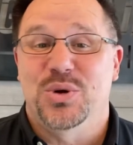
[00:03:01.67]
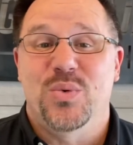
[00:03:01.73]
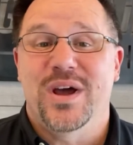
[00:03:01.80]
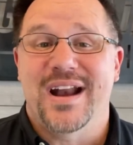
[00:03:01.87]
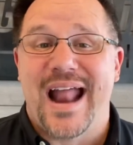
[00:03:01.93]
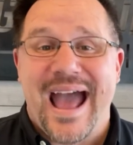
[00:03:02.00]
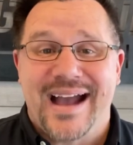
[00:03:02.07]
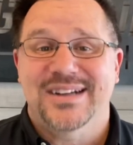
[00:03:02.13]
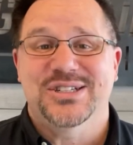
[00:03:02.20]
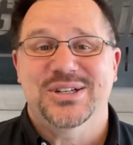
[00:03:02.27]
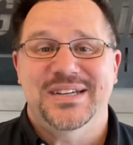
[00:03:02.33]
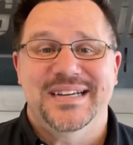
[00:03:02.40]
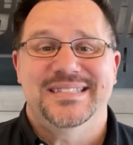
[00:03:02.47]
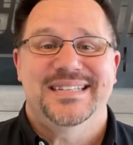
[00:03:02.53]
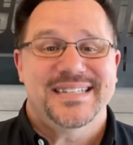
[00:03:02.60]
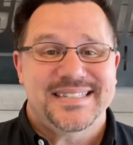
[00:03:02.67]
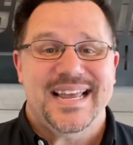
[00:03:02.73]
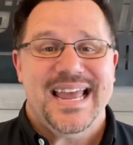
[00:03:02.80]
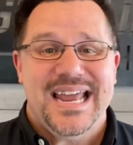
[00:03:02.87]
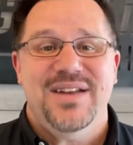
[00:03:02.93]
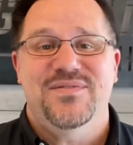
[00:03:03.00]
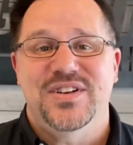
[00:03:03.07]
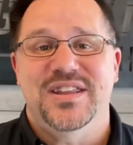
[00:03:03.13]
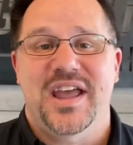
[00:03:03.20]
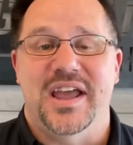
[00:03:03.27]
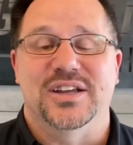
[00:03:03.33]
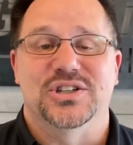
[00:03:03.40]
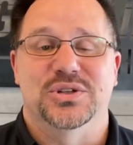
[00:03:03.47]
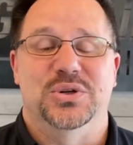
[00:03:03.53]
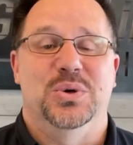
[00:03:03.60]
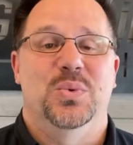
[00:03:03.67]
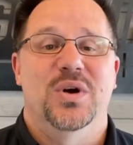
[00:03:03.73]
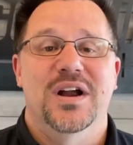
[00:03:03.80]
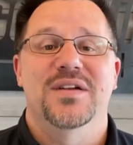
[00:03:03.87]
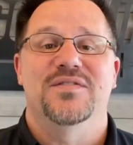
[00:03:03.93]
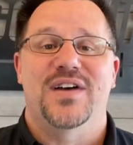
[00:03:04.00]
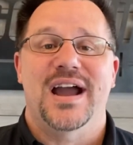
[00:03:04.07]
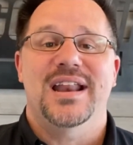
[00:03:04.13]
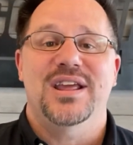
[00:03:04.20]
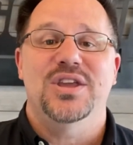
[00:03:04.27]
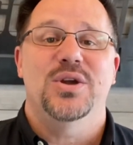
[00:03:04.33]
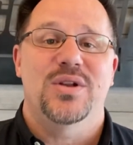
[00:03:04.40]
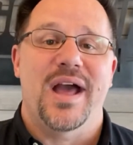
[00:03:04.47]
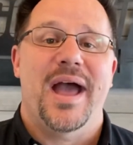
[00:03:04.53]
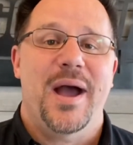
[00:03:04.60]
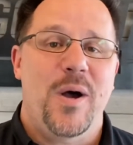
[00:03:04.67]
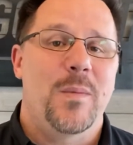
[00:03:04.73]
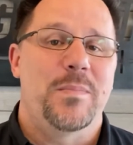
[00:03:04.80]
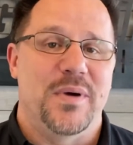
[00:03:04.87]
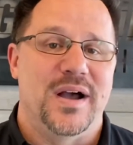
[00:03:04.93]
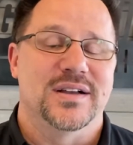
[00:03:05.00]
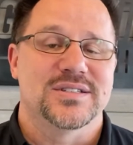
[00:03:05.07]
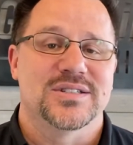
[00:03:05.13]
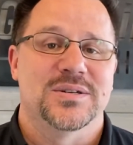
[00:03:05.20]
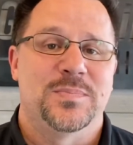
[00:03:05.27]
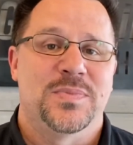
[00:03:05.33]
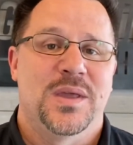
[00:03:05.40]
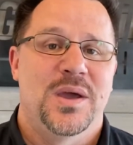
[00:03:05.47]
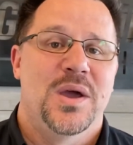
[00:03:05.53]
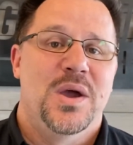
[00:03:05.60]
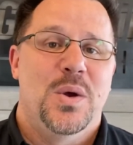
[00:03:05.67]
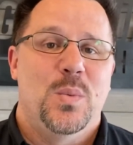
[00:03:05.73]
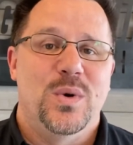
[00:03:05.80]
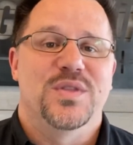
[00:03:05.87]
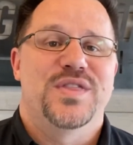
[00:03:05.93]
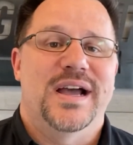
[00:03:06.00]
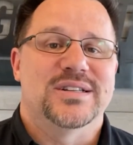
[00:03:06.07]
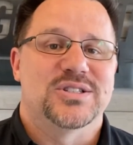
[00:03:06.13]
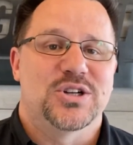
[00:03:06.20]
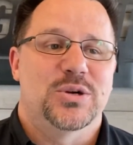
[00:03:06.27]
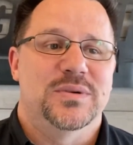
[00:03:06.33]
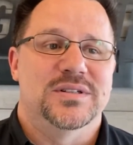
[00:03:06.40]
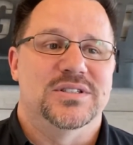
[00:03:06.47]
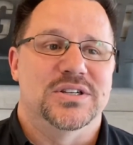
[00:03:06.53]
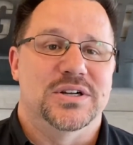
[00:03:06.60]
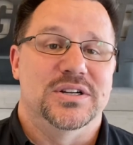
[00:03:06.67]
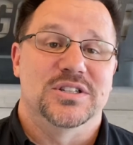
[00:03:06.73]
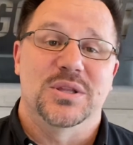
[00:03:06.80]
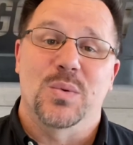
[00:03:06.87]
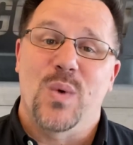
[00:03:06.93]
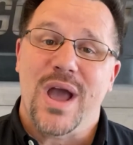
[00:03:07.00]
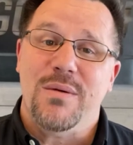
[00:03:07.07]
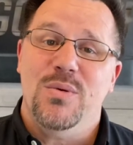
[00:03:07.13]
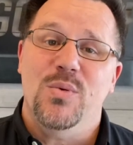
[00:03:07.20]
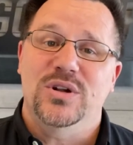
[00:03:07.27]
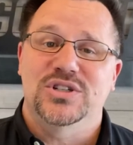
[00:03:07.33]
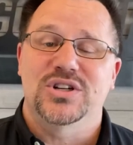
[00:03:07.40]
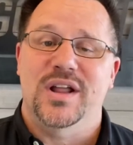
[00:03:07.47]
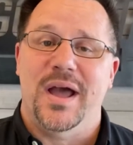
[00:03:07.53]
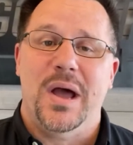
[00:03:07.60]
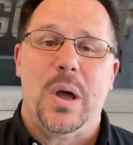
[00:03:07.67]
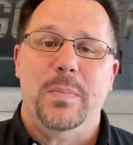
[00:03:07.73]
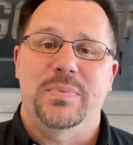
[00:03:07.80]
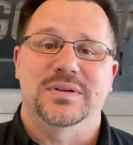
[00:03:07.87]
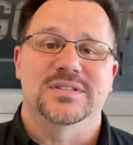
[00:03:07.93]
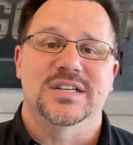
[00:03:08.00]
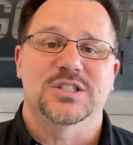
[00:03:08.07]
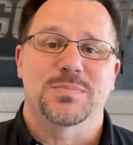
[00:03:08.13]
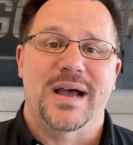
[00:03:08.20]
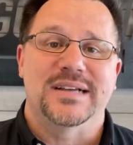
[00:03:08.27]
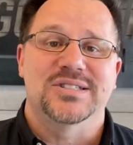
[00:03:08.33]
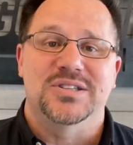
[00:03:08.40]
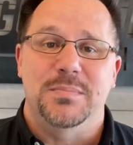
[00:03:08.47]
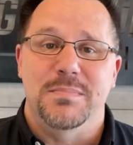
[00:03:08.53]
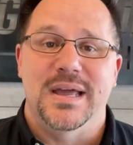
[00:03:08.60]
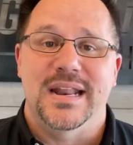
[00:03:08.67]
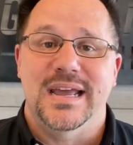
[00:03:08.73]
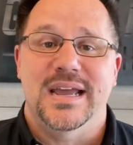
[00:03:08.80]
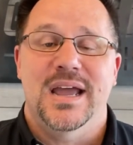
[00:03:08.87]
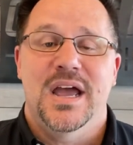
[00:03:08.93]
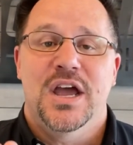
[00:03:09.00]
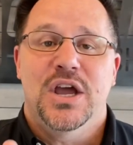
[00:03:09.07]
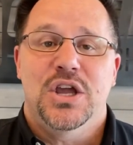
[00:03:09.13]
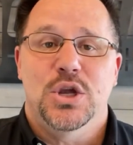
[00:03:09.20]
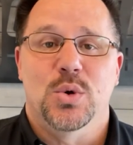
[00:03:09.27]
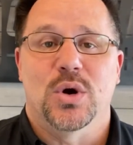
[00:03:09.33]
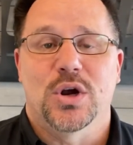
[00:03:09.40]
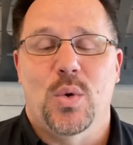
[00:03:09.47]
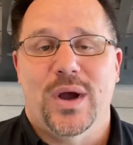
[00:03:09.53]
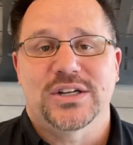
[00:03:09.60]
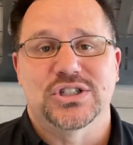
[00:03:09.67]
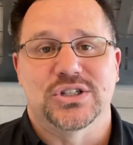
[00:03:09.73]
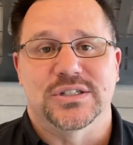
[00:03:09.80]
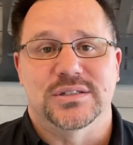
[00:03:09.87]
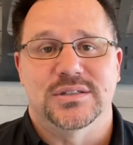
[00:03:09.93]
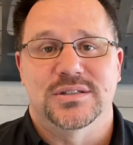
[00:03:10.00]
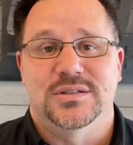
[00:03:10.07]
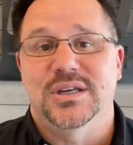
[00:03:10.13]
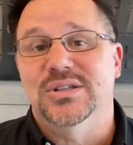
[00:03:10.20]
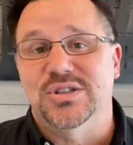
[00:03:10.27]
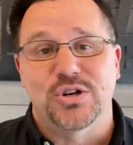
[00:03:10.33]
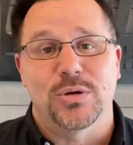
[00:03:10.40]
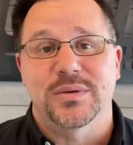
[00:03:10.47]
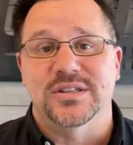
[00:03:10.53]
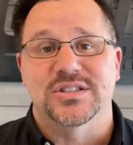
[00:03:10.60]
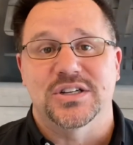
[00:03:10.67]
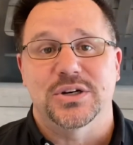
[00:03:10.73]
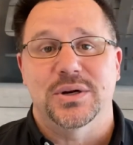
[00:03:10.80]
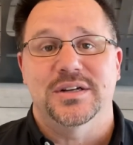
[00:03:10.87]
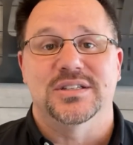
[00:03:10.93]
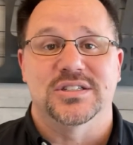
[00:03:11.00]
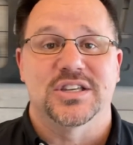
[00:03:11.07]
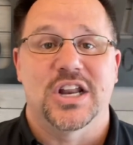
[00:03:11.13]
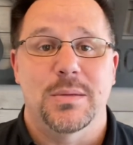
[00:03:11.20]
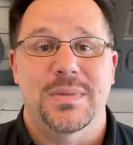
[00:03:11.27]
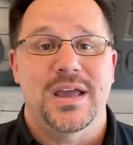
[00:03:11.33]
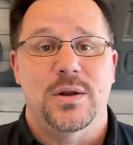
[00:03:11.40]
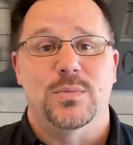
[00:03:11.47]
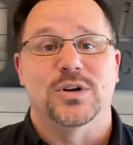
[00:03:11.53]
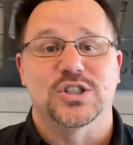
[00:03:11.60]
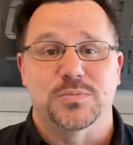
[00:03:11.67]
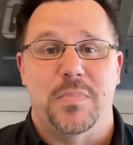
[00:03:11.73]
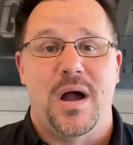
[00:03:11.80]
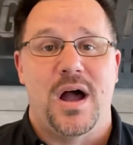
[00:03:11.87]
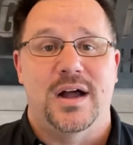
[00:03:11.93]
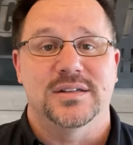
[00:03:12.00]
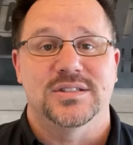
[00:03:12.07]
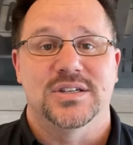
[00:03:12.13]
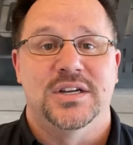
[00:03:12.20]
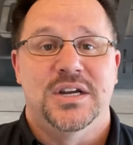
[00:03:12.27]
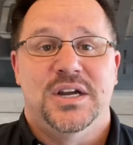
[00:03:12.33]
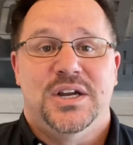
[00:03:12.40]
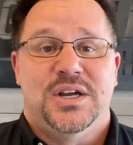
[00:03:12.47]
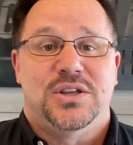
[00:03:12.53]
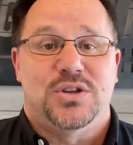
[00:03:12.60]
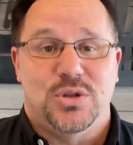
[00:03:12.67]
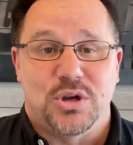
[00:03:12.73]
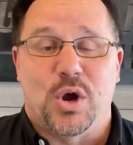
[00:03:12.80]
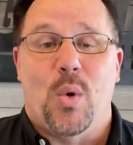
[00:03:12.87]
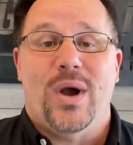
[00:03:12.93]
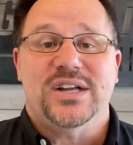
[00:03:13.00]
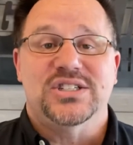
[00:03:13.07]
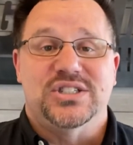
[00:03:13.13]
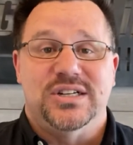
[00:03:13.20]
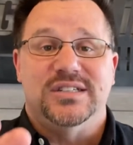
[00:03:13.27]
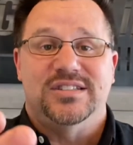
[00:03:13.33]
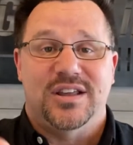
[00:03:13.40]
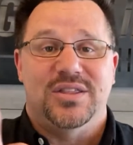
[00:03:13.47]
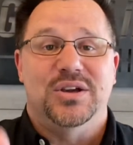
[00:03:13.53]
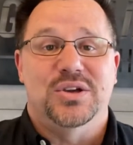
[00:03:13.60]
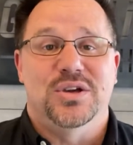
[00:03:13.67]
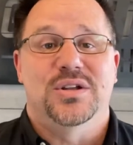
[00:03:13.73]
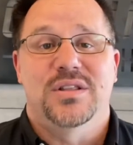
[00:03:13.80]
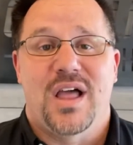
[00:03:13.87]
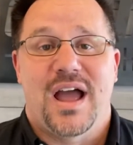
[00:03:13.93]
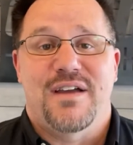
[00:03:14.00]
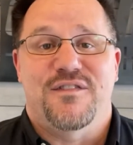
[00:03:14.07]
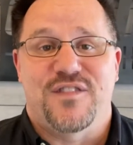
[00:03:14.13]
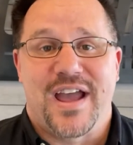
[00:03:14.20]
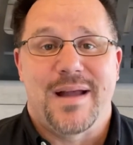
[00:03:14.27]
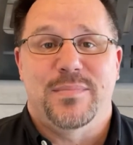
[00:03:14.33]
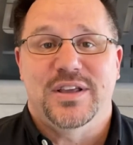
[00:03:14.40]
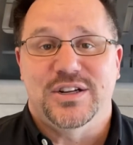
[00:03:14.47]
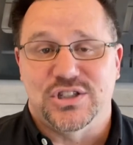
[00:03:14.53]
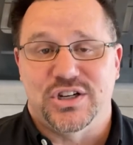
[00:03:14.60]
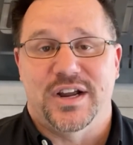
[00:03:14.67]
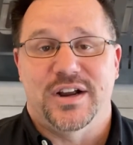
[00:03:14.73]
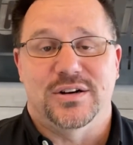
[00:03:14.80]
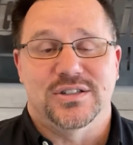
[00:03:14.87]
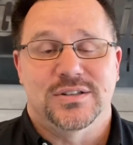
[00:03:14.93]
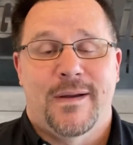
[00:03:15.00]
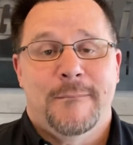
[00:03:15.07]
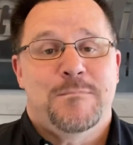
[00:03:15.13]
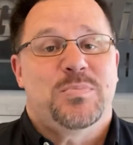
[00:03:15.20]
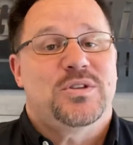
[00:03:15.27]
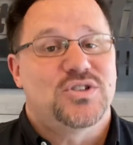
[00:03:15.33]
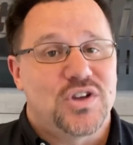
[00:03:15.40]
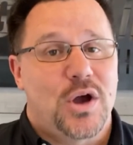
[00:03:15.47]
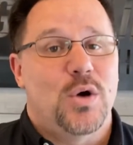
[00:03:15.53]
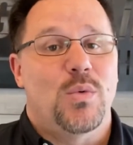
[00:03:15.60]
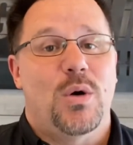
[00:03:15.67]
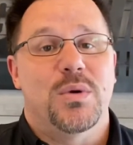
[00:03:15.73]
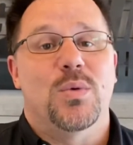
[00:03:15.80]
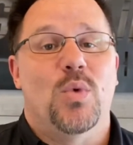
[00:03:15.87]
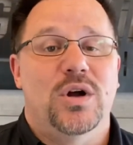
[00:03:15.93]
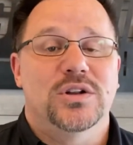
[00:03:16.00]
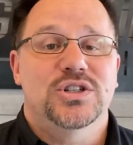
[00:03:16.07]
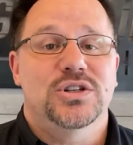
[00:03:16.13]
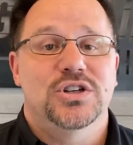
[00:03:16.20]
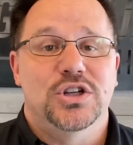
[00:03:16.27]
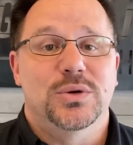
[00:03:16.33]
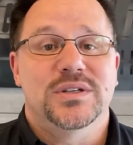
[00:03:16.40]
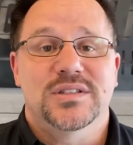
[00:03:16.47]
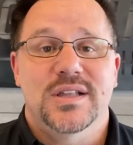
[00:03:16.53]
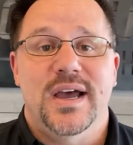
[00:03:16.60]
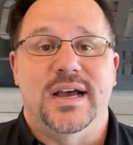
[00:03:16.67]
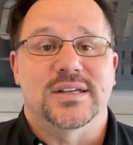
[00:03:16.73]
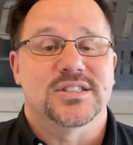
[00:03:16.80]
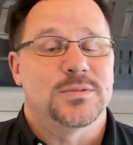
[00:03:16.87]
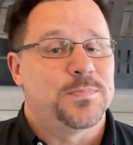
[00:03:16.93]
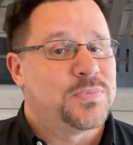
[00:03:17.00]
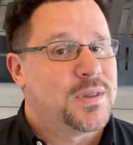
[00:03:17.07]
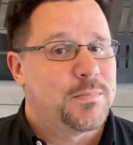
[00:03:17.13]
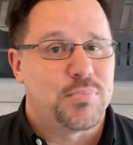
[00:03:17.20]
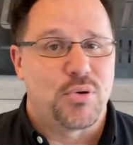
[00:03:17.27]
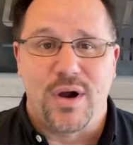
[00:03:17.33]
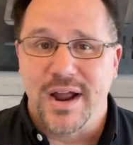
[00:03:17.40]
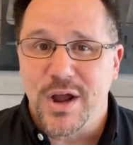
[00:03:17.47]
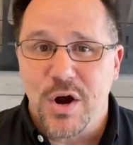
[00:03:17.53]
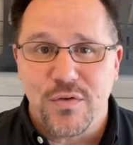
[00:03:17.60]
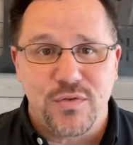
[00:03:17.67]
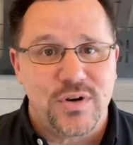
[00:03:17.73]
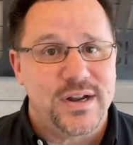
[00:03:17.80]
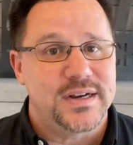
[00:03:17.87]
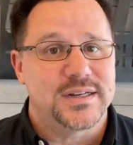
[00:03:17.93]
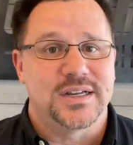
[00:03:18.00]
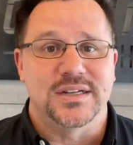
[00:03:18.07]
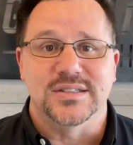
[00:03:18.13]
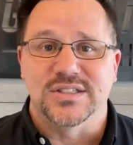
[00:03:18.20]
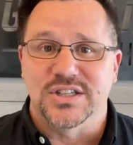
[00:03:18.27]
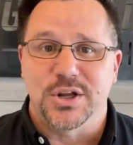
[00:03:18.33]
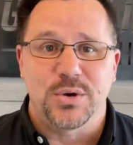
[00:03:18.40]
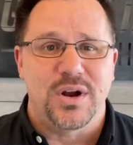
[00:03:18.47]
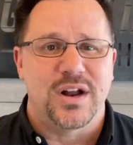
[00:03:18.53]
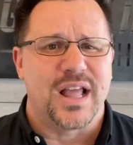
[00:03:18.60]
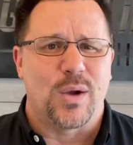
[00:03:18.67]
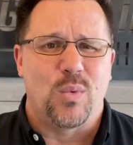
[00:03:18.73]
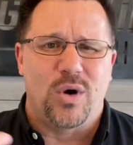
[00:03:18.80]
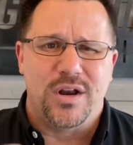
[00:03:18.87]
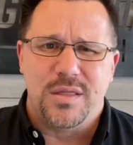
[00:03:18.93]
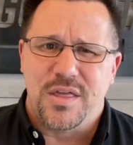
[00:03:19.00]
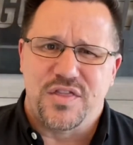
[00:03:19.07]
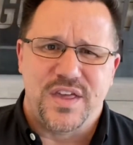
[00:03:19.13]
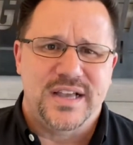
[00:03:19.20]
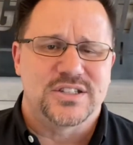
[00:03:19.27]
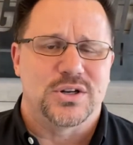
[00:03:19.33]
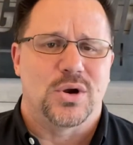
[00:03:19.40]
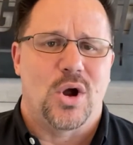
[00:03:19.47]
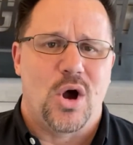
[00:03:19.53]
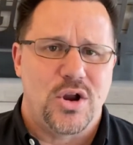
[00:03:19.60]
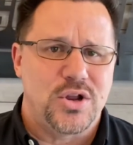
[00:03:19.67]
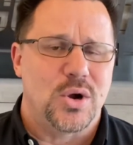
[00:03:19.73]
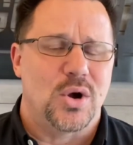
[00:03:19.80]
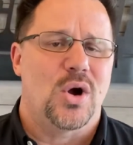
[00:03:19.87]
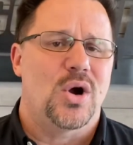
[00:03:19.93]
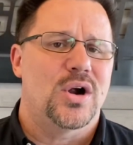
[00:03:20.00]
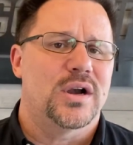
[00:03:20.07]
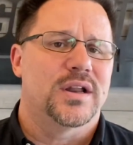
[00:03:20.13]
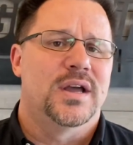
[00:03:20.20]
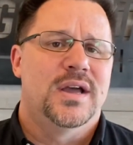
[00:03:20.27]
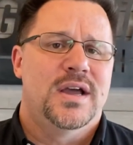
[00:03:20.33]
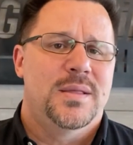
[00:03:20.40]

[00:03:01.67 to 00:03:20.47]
What it actually is invitational. We're inviting you to help us with that sermon series. And the way we want you to help us is by submitting your questions. This sermon series is going to be in response to the questions that the Good Life family shares. So what we want you to do is this. Pray over it, consider it, like what are the things that are on your heart?